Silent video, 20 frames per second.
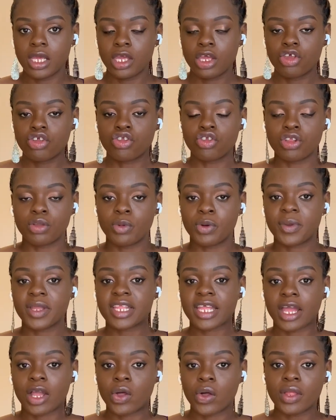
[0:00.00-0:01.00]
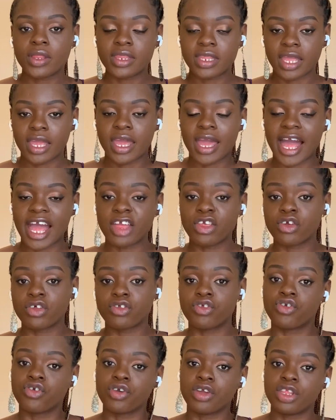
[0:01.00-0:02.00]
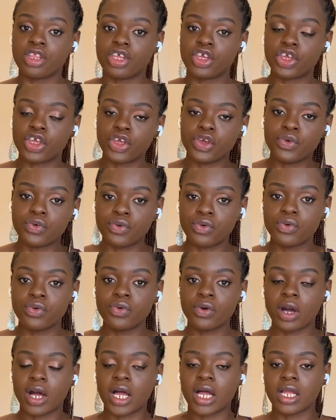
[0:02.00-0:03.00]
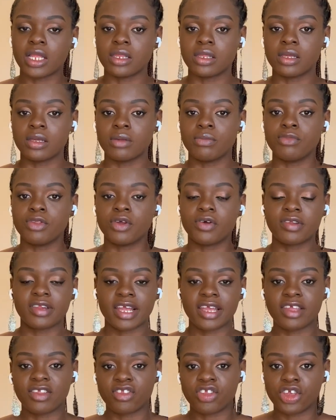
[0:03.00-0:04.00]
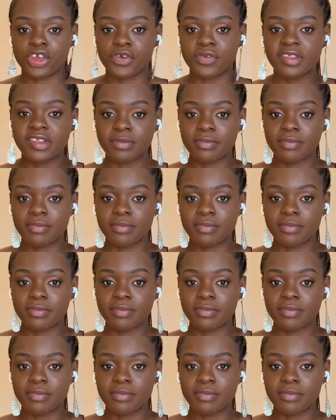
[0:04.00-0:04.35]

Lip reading: So the moment I got there, I just joined the queue, and there was like a security